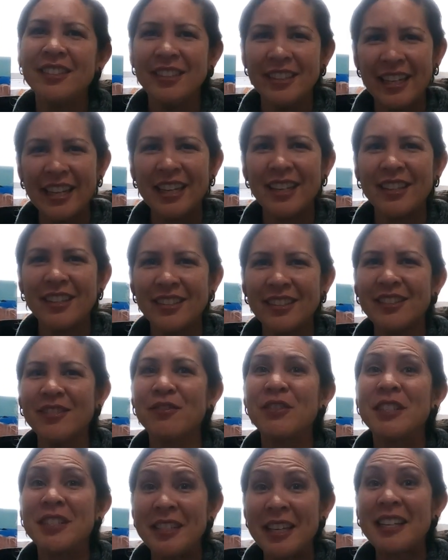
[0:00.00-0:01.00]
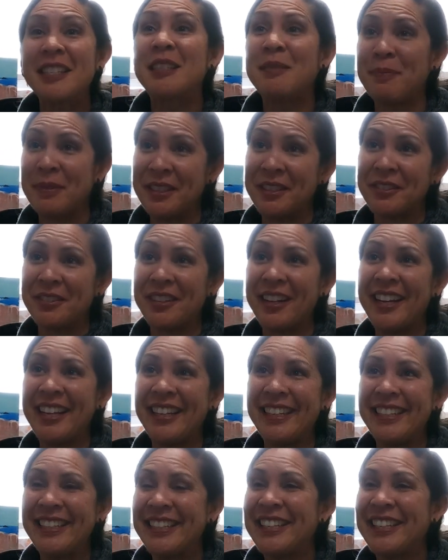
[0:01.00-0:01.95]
like for sex appeal, right?